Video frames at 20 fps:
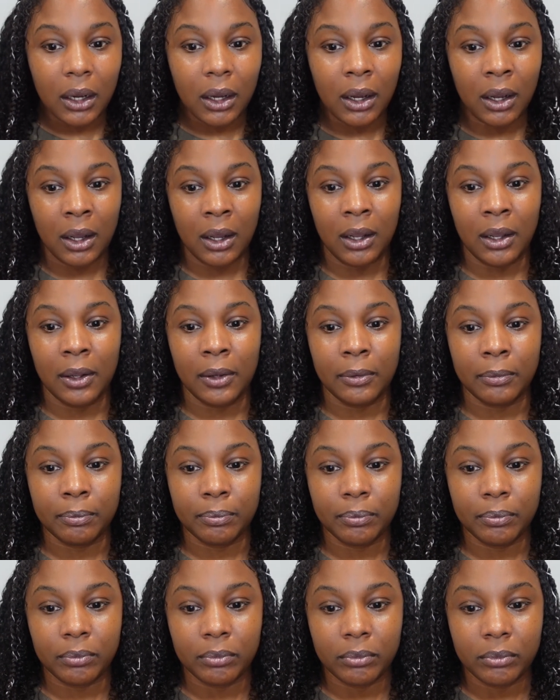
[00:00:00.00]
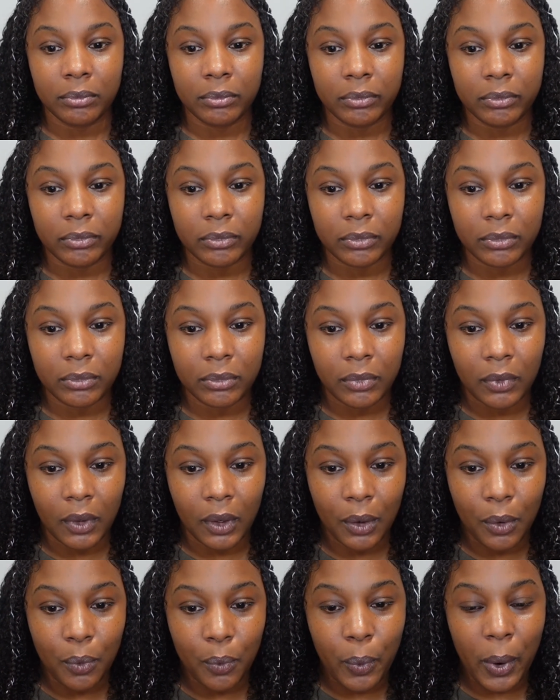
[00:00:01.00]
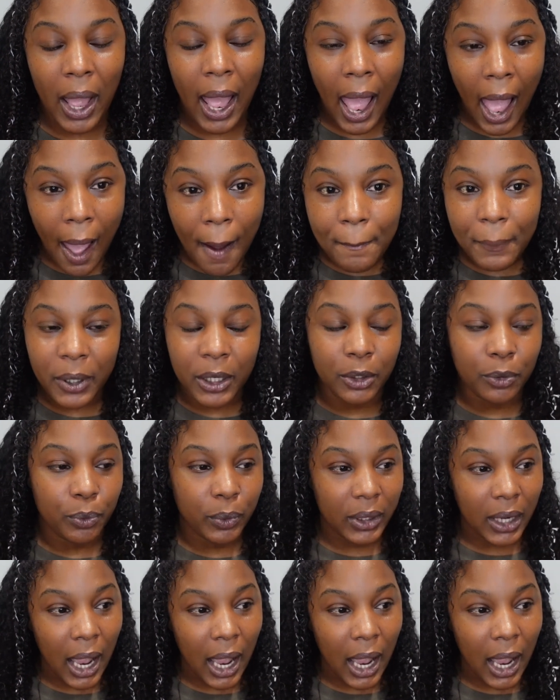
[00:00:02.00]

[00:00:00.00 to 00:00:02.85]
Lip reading: what happened.